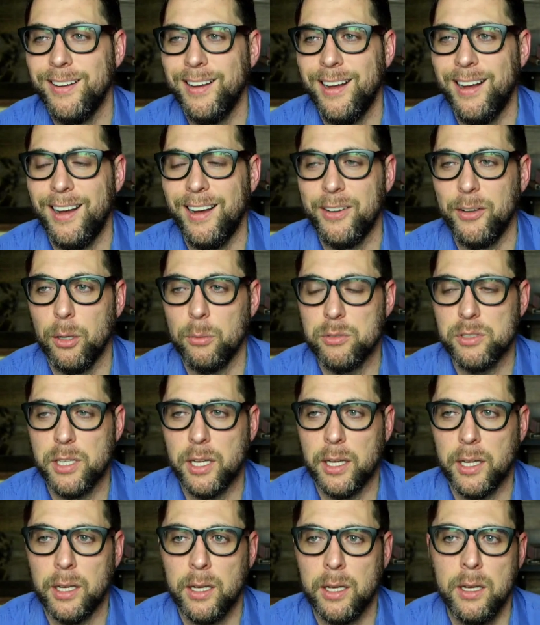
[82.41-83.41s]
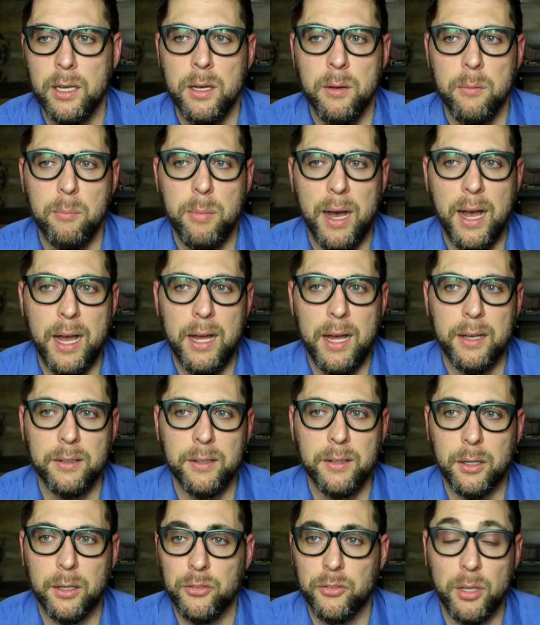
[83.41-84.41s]
Uh, no, I'm just kidding. But
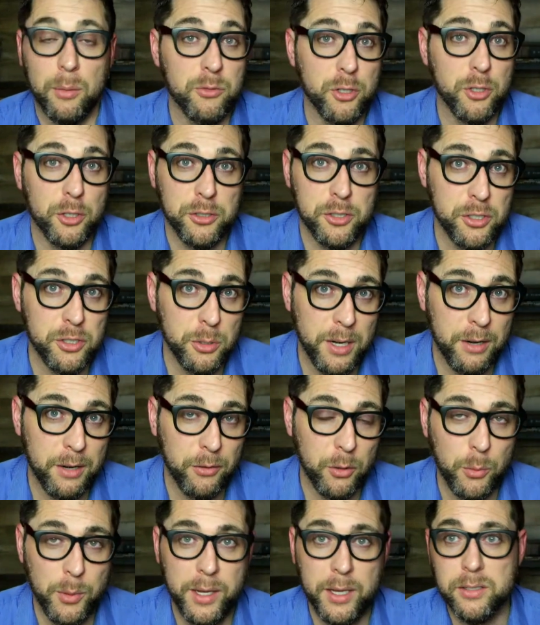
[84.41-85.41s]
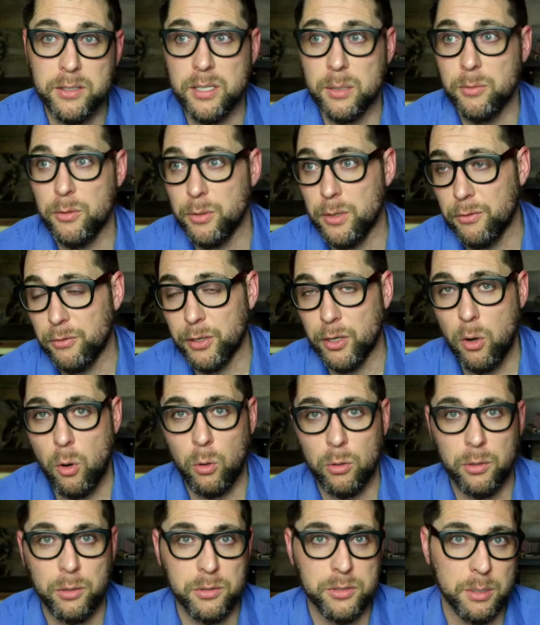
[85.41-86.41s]
you know, some churches do it every week, some do it every
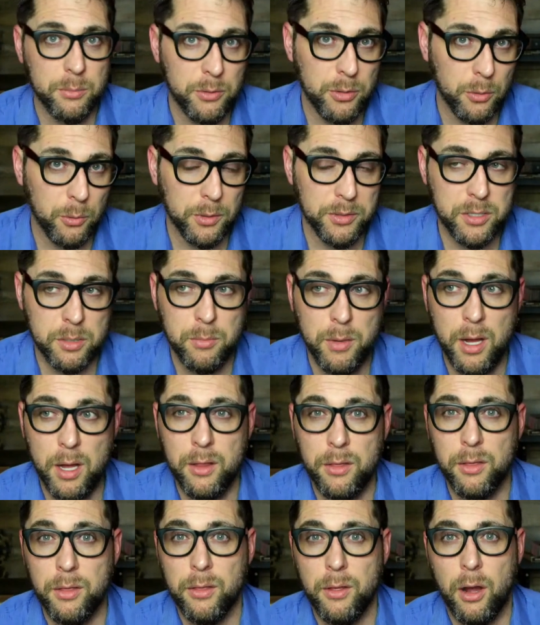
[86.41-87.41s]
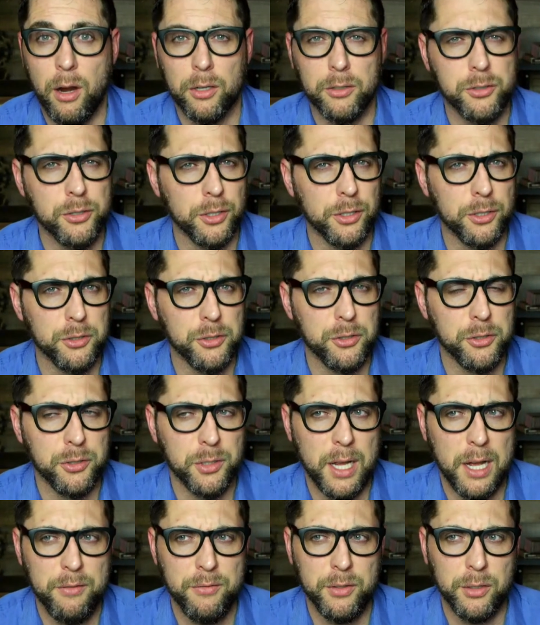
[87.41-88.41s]
quarter, some do it once a month. Our church,
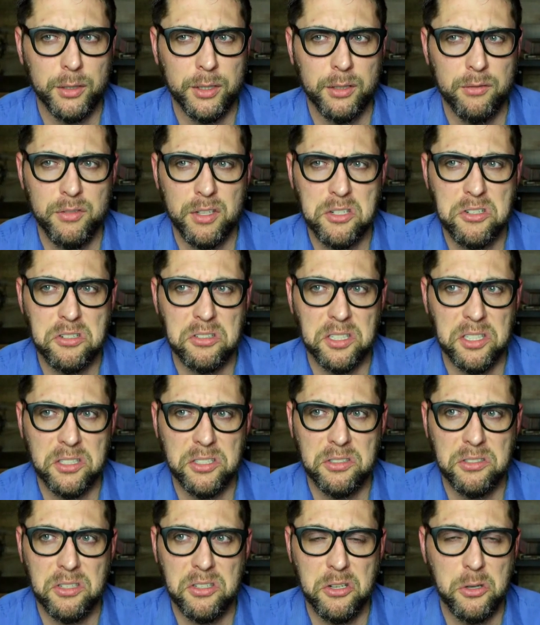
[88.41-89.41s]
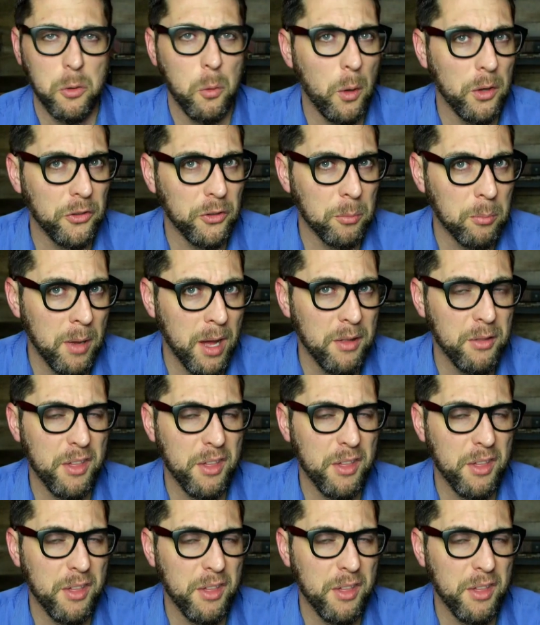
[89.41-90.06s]
I feel convictionally to do it once a month.